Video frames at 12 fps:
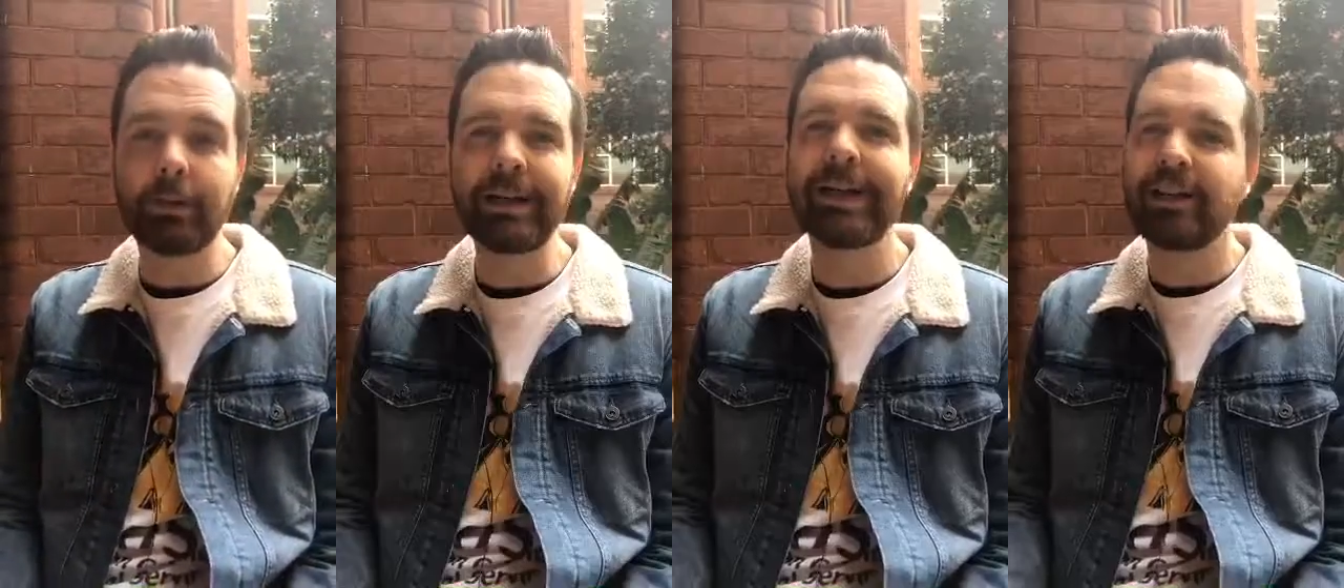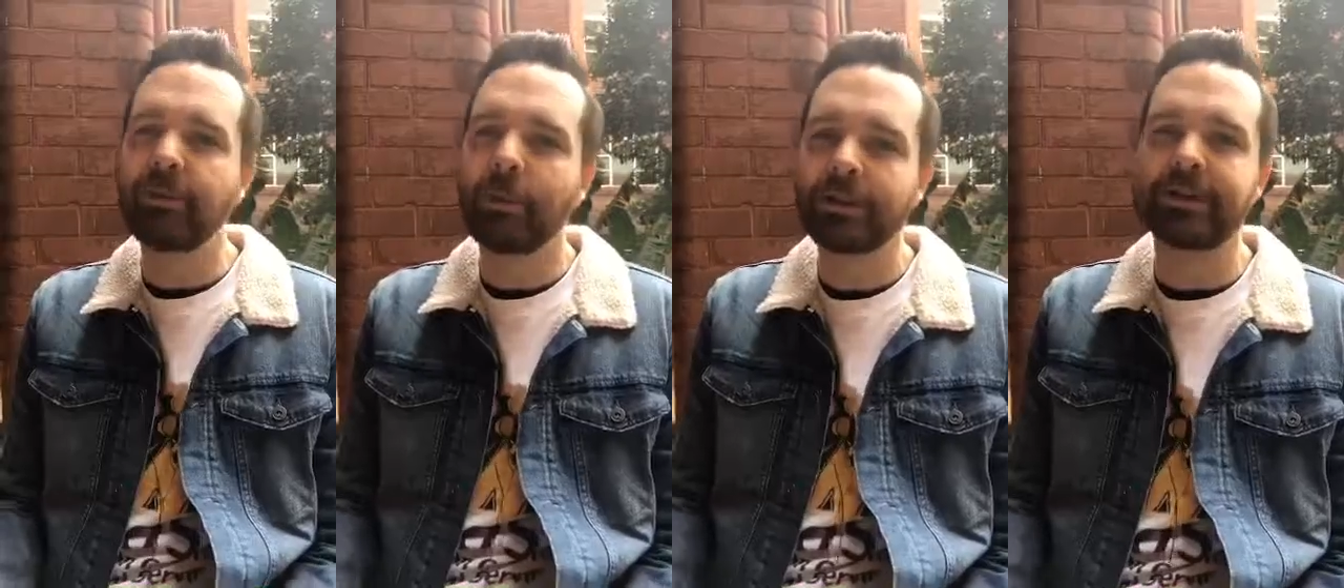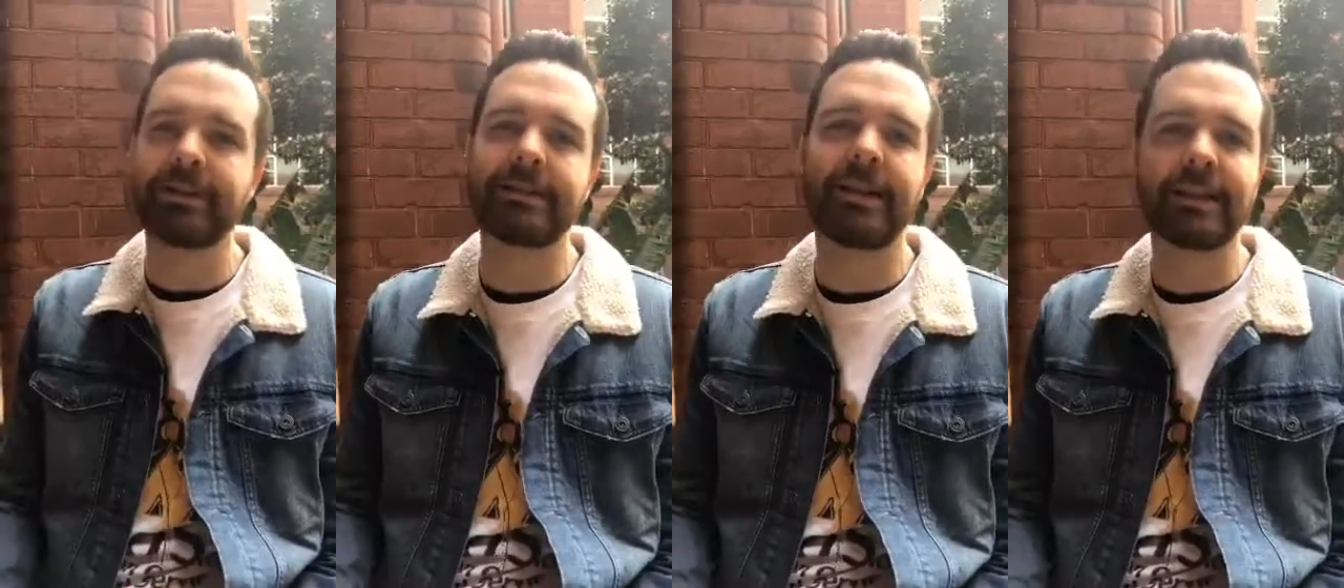we need to also
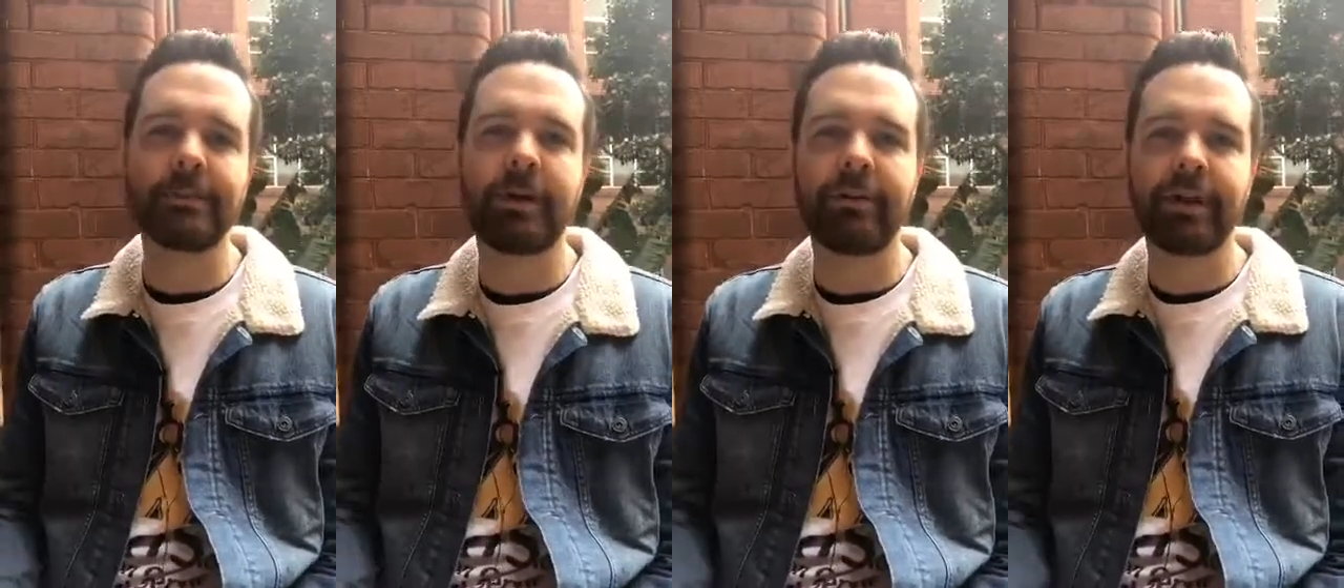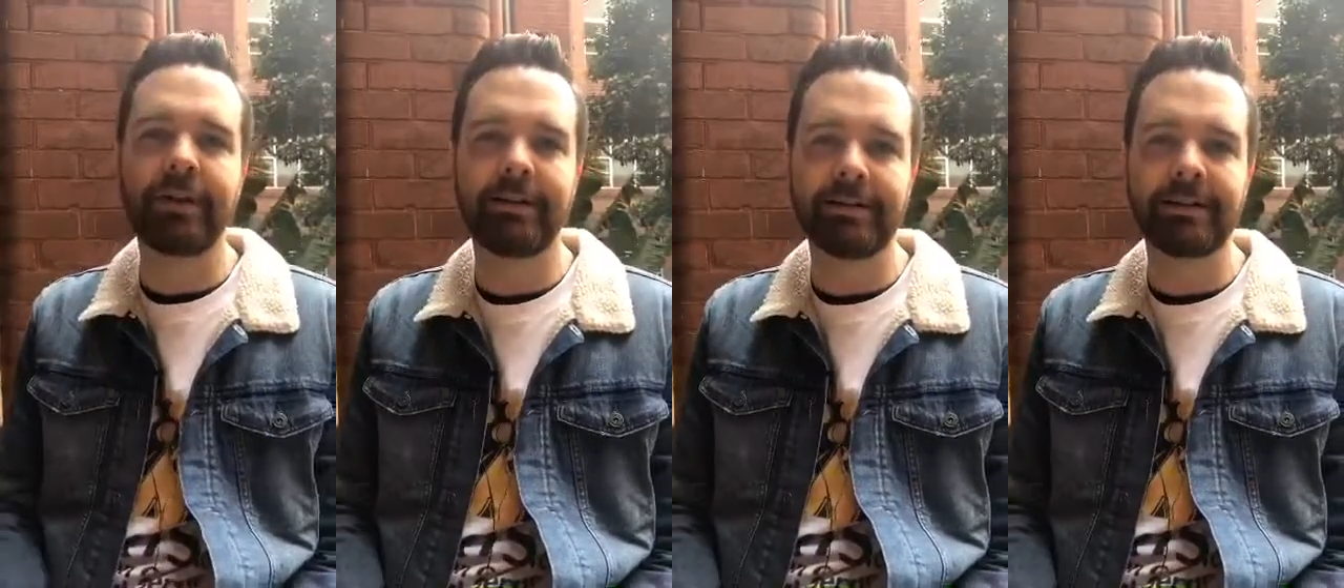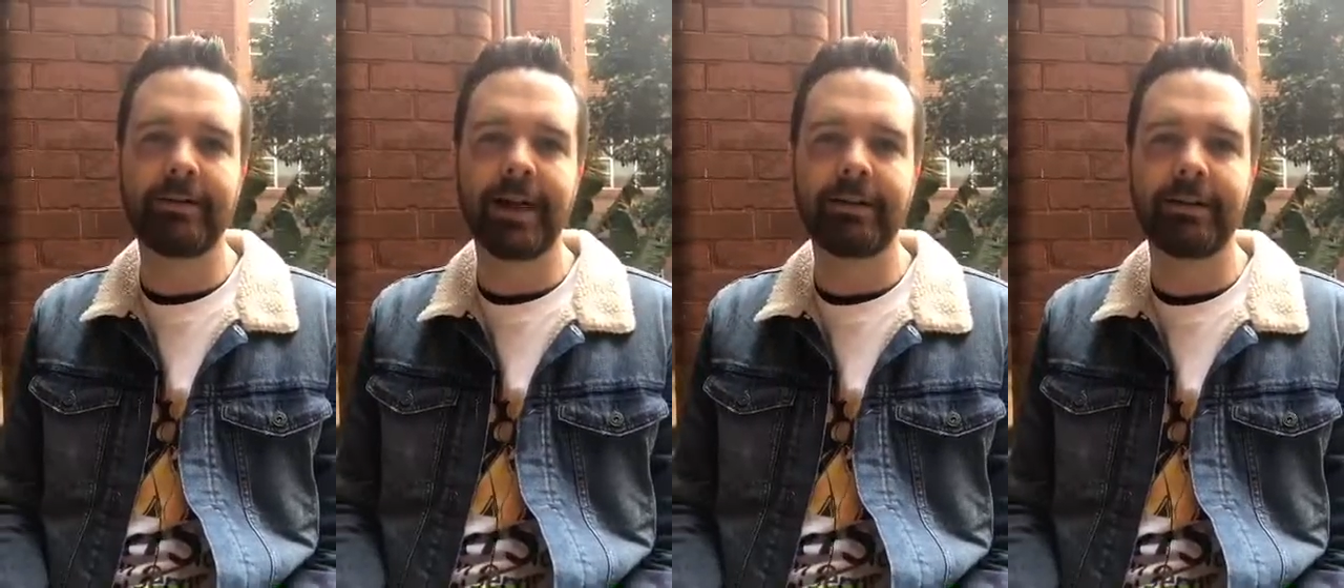discuss poverty and
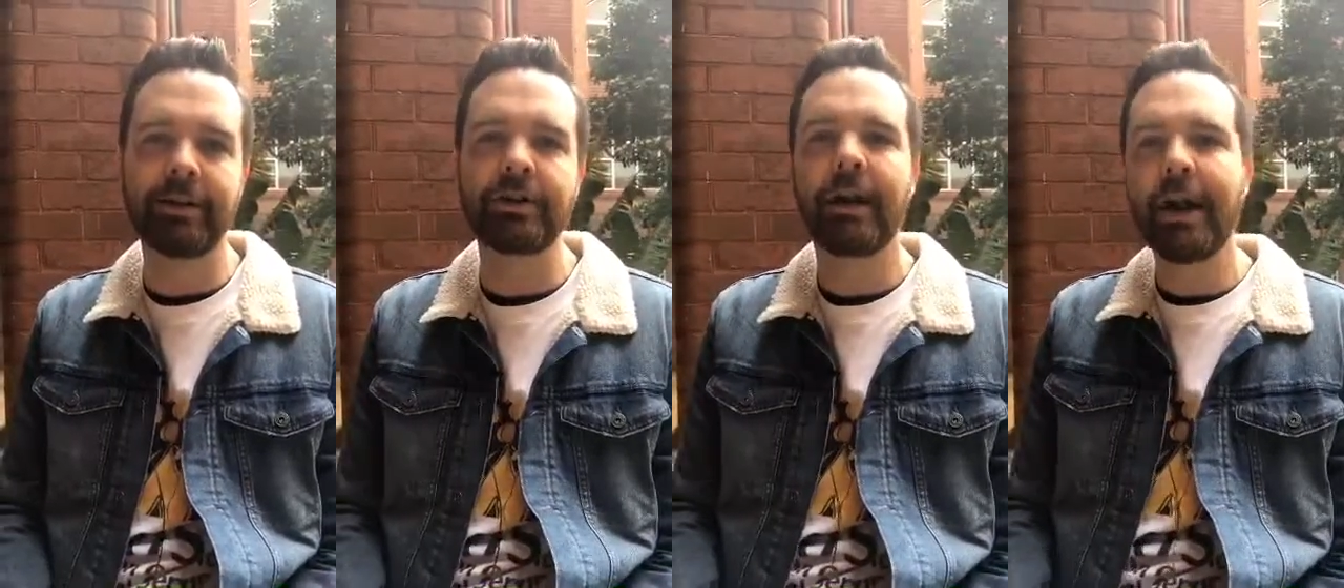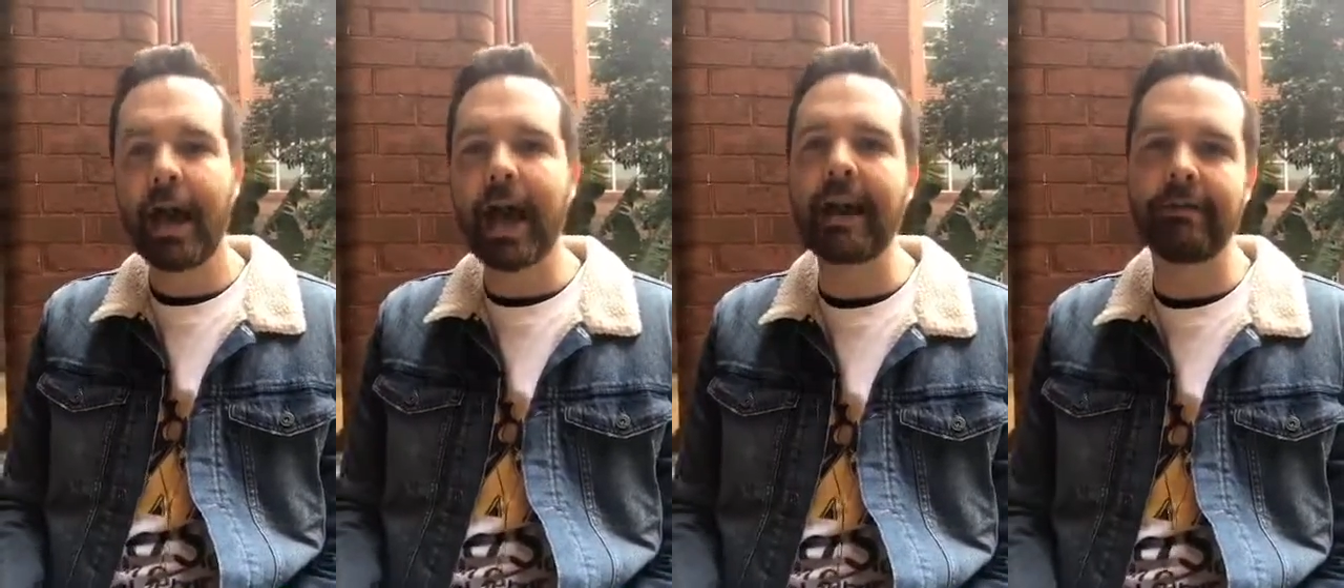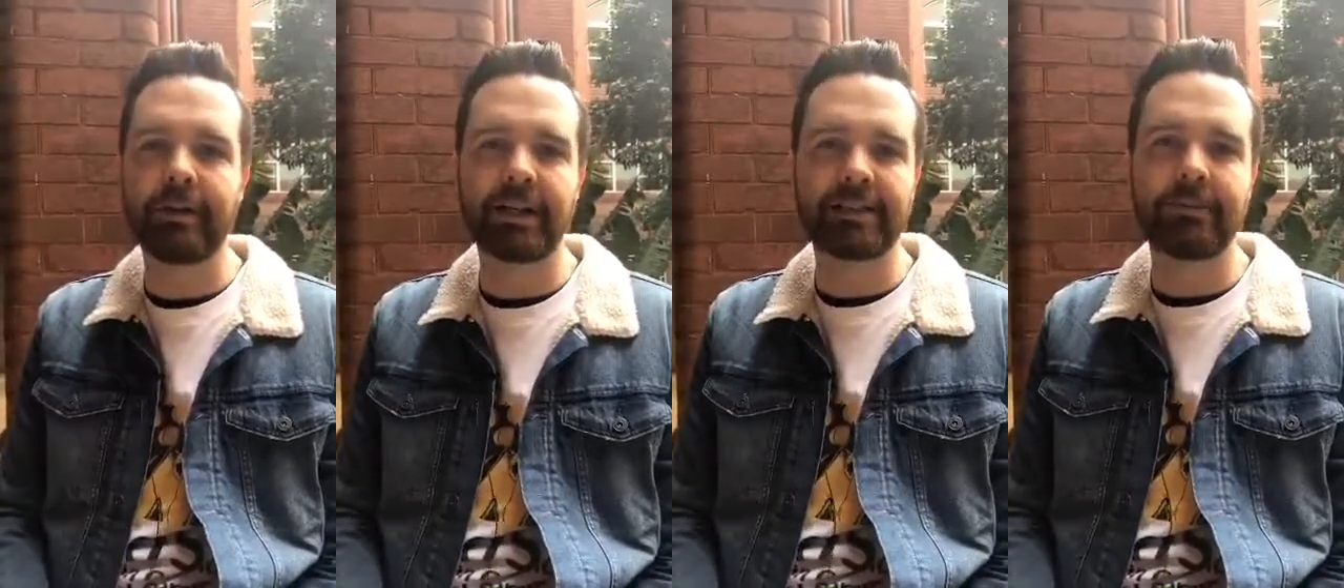disadvantage and
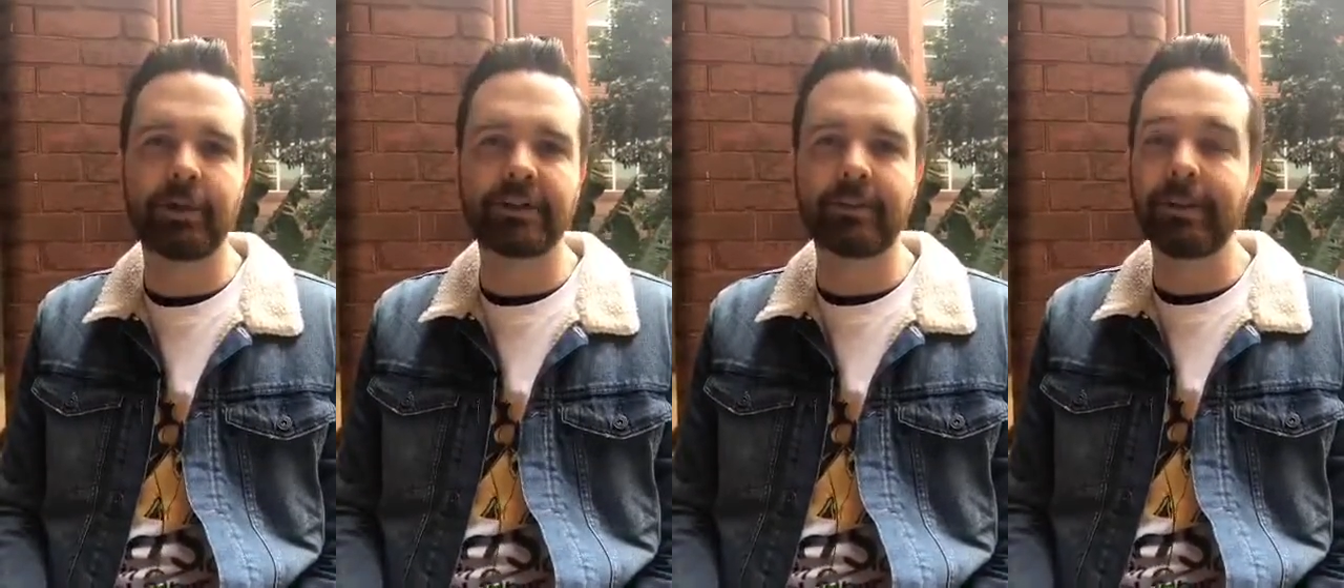vice versa.